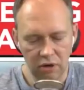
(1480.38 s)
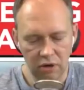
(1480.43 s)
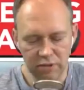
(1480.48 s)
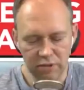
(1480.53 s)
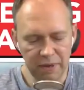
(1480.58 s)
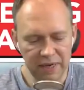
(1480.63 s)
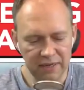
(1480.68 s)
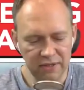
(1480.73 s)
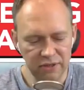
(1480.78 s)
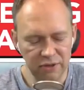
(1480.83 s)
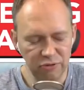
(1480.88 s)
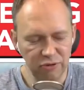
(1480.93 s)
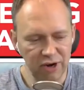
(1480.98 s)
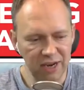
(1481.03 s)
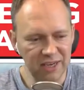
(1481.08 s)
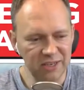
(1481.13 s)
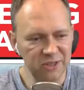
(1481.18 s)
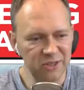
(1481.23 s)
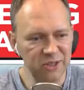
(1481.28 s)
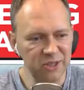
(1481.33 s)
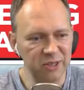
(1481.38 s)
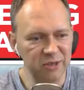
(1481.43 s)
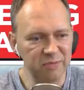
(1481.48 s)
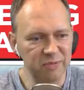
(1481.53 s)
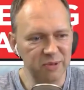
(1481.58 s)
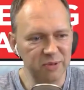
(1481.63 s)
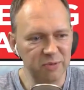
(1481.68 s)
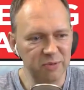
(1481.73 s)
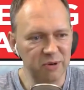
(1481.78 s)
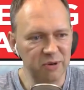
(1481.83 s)
back to
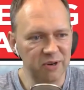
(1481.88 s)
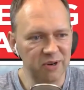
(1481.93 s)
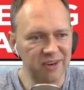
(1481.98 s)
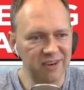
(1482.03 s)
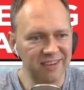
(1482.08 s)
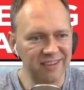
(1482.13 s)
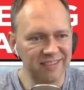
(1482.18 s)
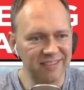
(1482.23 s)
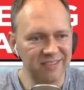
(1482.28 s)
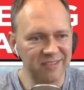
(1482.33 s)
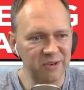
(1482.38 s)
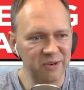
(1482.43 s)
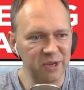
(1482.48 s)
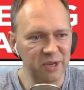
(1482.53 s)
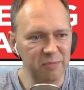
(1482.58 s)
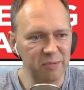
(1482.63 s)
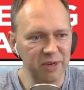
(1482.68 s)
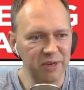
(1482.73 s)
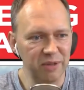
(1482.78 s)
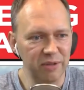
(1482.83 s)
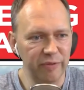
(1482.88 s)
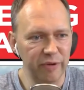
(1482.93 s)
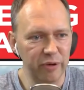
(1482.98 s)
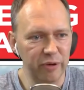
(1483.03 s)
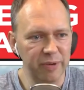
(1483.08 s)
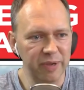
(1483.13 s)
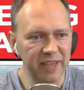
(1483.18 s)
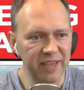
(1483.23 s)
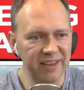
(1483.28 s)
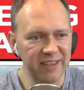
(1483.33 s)
relationships, what you're talking about at the
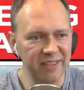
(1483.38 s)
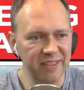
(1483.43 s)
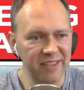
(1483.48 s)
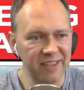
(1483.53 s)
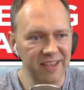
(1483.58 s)
very beginning.